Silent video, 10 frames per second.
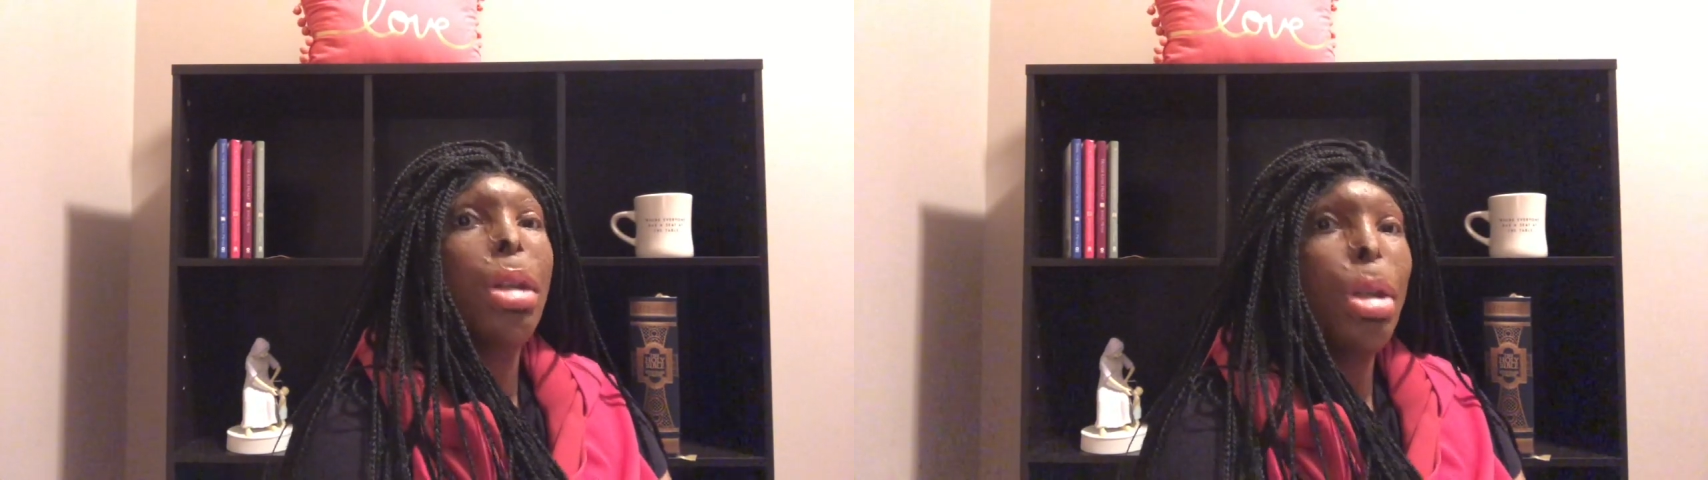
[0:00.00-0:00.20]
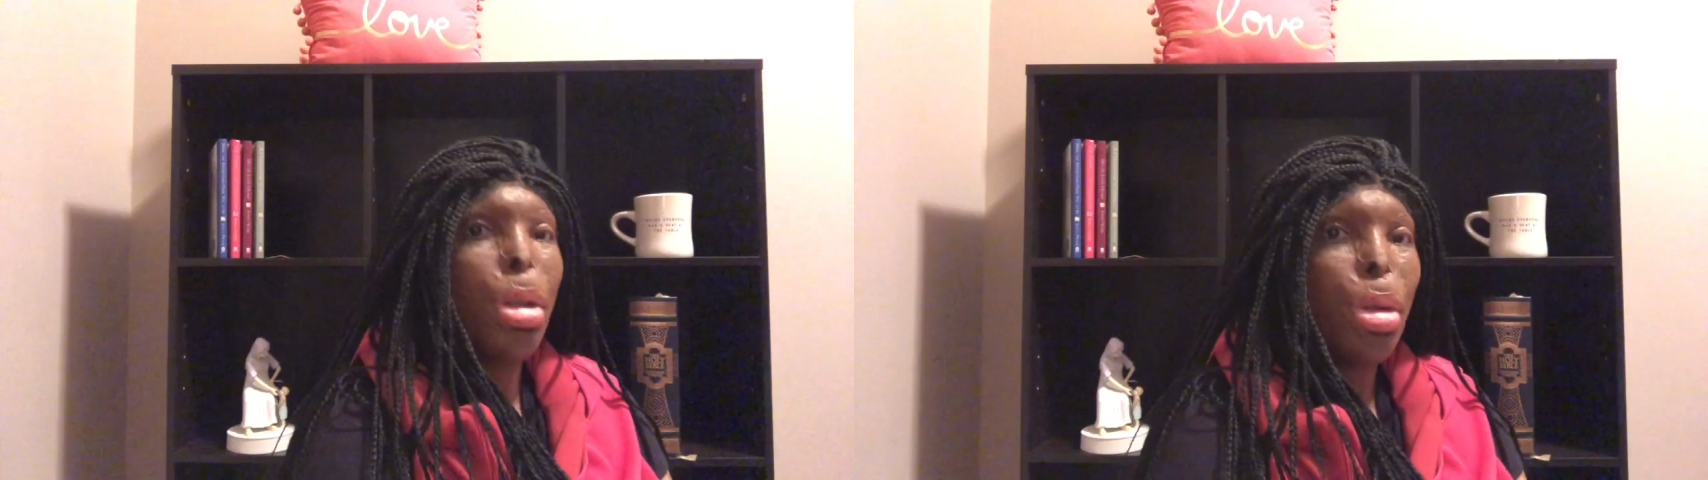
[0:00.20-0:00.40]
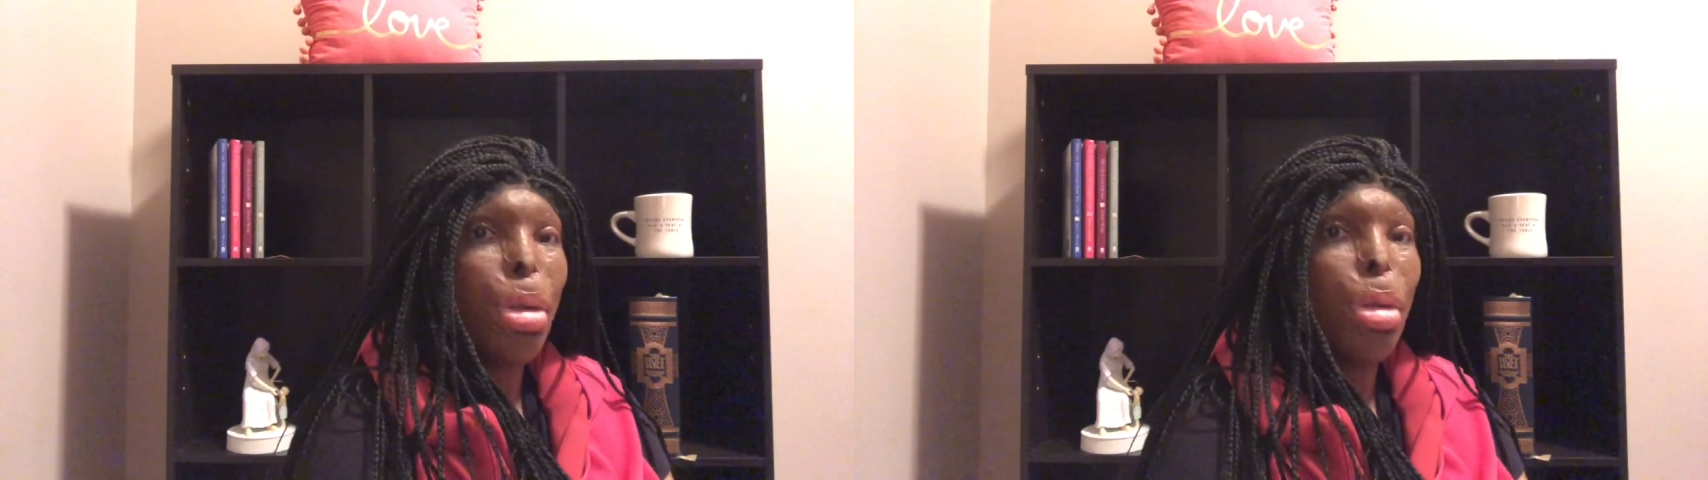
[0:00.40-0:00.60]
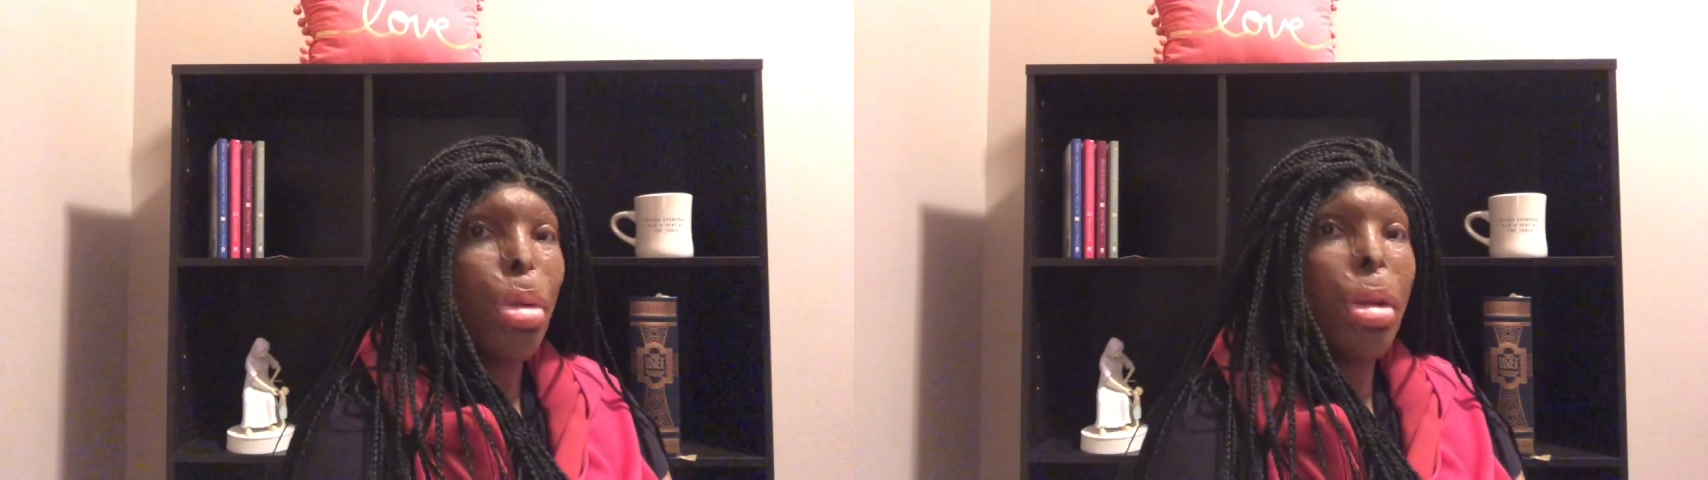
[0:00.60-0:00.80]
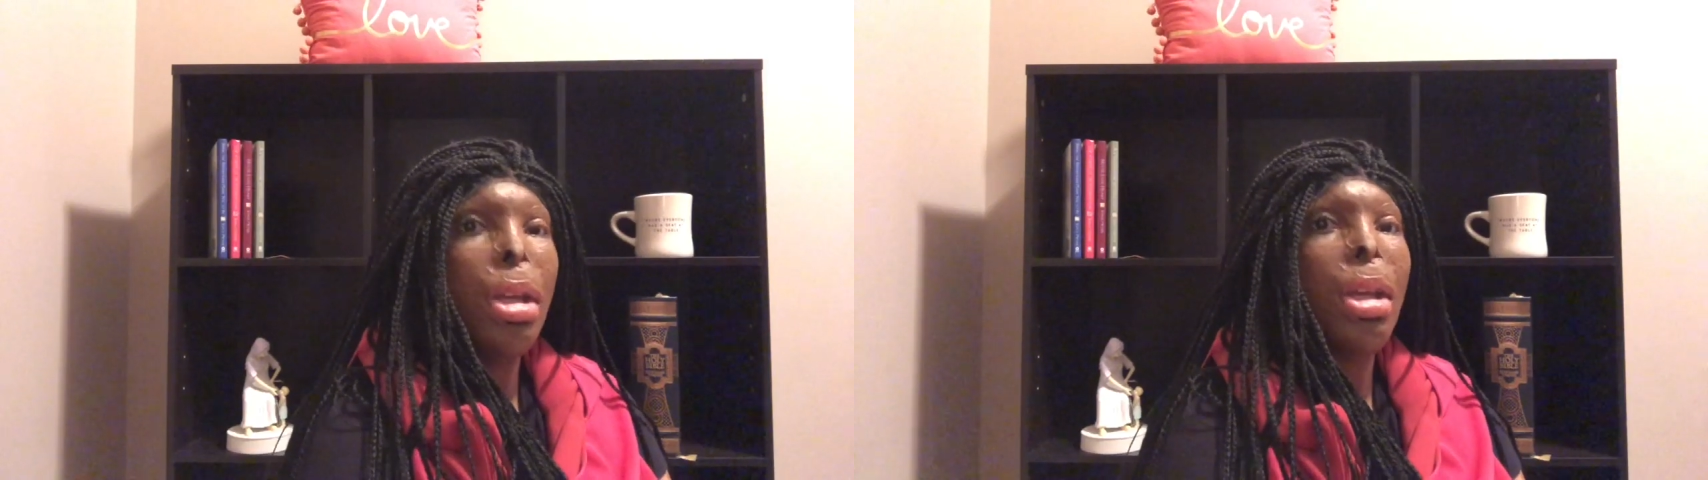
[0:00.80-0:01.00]

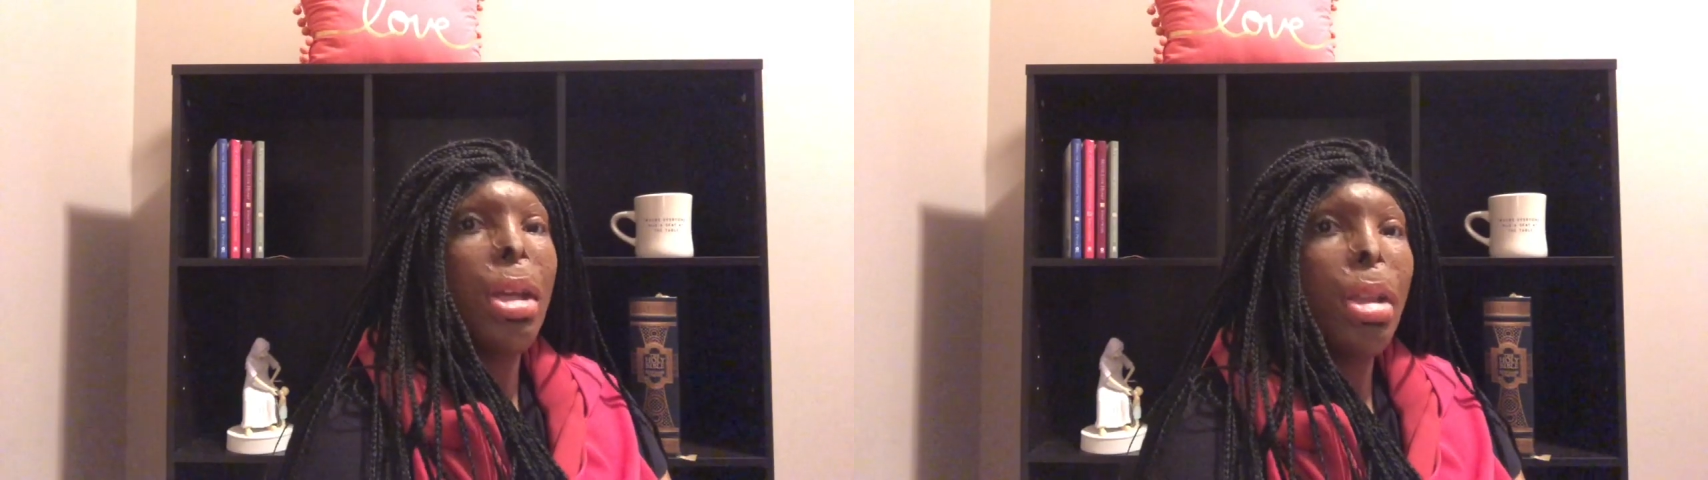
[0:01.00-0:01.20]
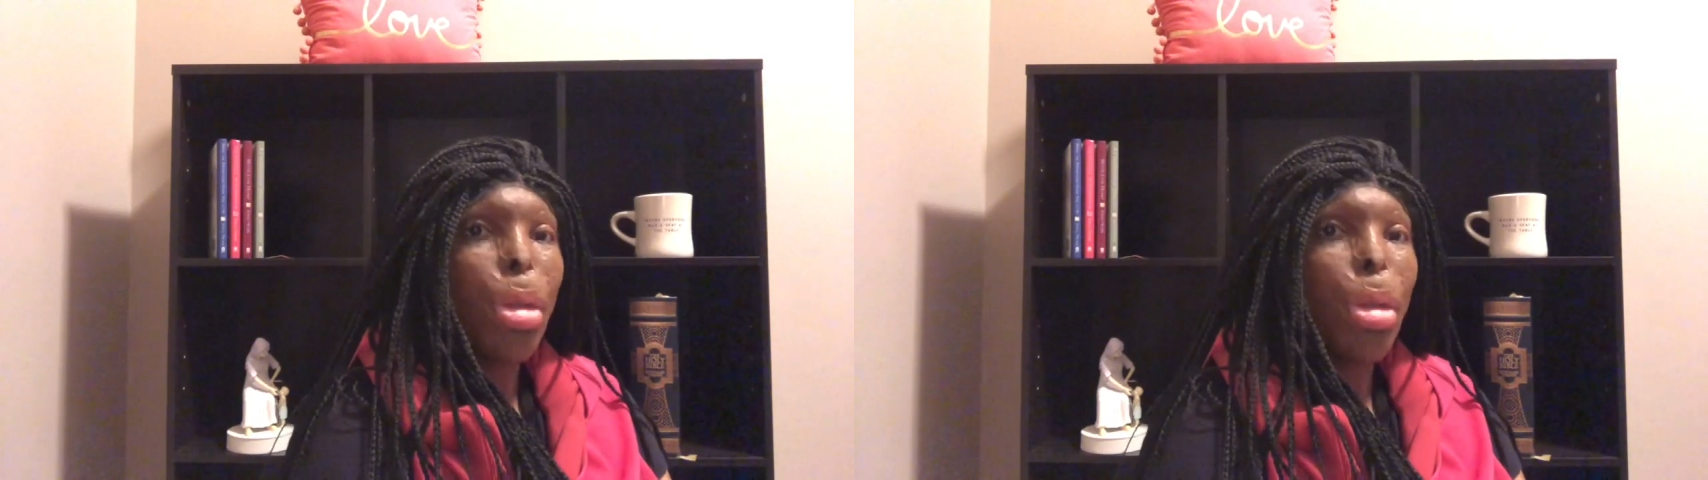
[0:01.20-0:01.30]
new